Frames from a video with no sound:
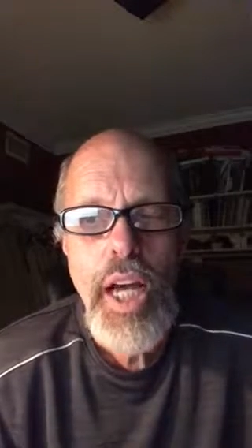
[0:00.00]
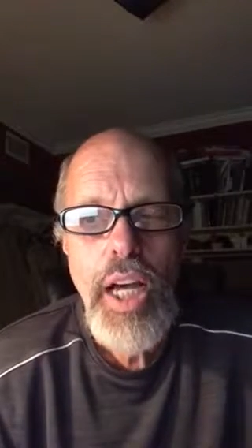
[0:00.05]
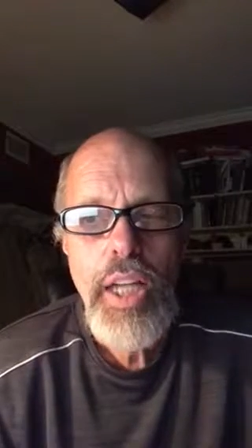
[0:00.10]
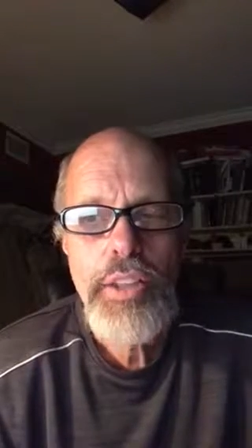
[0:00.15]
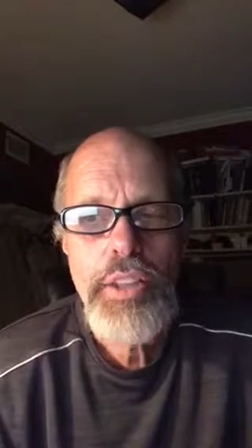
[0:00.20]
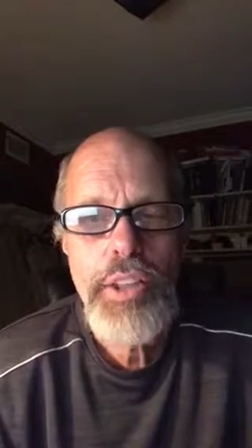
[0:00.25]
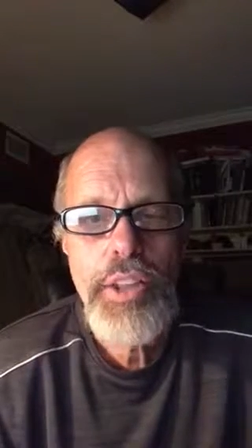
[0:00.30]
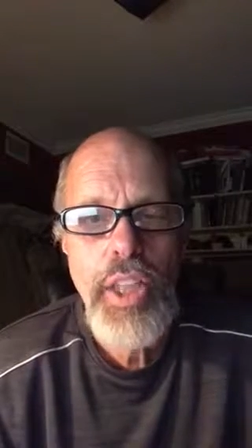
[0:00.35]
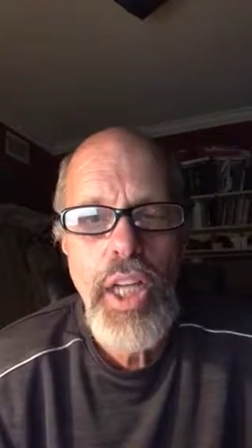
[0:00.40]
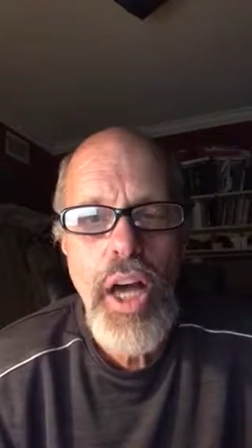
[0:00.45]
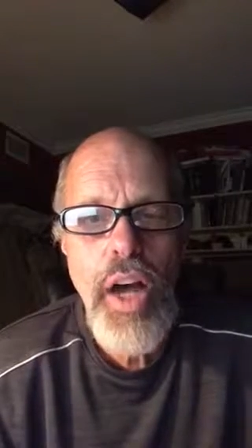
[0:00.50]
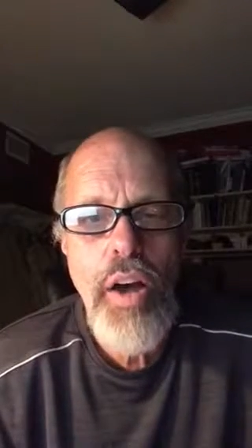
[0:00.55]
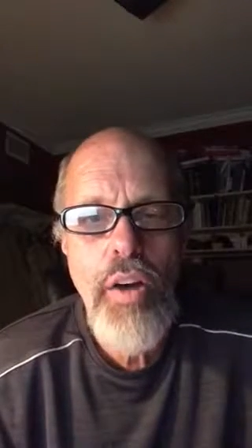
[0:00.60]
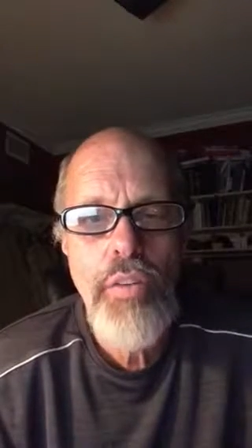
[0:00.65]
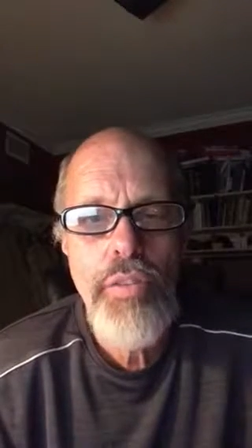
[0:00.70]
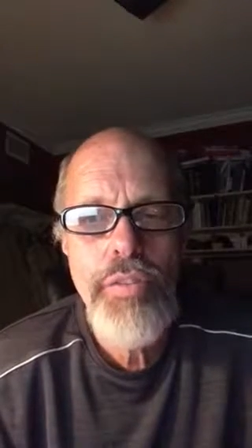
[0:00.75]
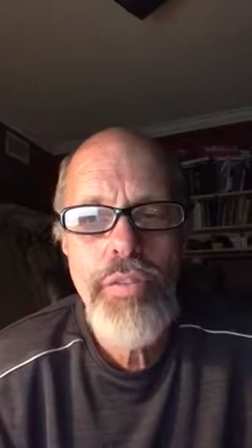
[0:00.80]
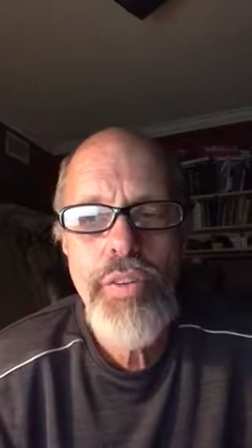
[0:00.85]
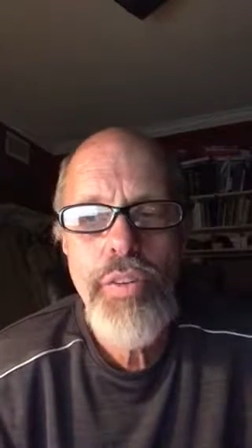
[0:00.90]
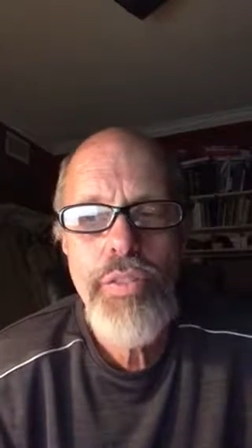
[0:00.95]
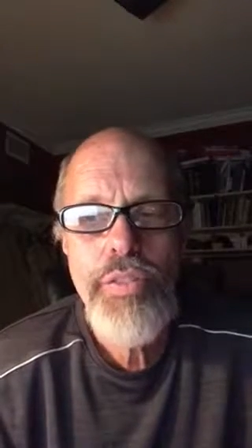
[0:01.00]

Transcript: "A soft